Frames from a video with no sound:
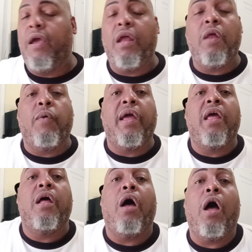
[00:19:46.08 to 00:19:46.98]
Anyway,
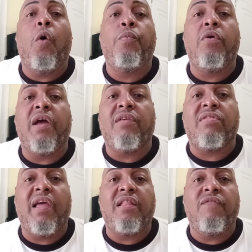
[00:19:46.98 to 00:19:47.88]
I hope you
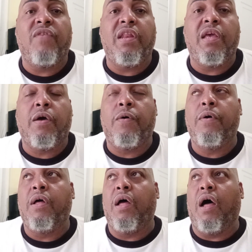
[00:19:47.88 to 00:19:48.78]
guys liked the
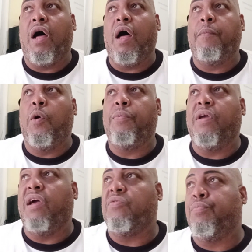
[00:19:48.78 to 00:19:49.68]
video. I hope you
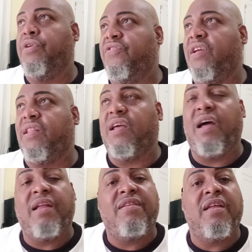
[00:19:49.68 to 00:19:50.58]
guys appreciate the
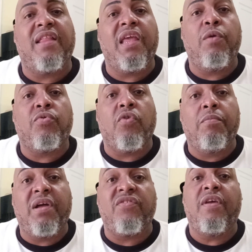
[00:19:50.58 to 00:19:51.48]
content. Thank you so
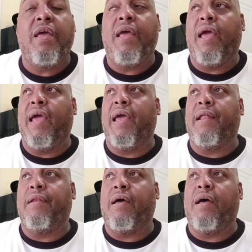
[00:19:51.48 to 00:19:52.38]
much.
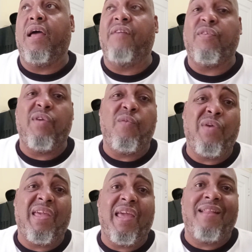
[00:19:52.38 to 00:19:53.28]
And have a great
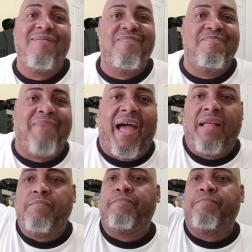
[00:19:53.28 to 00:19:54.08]
weekend. Bye.